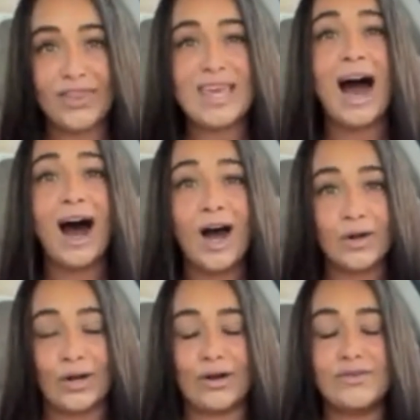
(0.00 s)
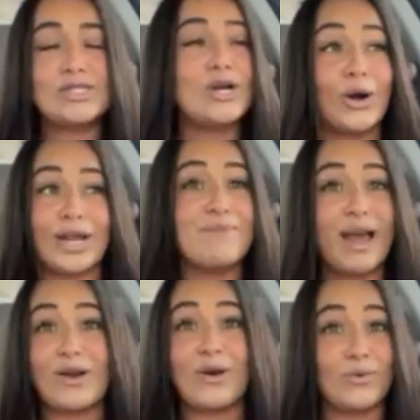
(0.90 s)
the honor of starting
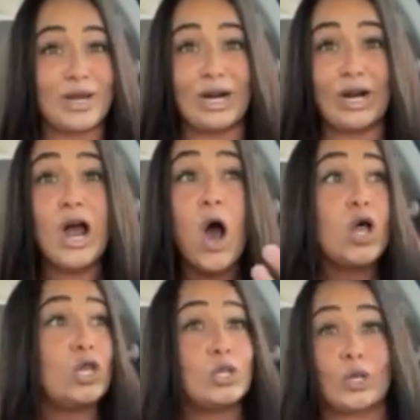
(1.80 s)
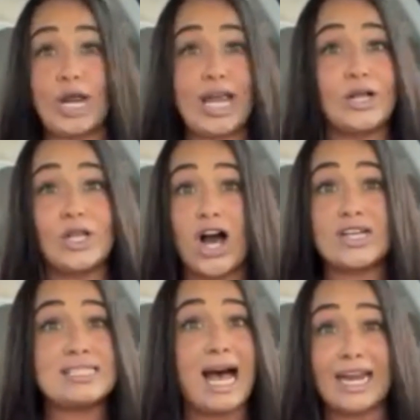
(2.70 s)
my career, learning
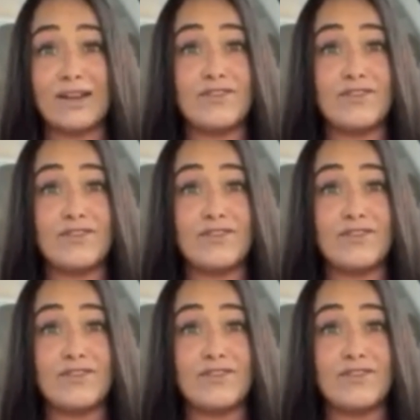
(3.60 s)
alongside of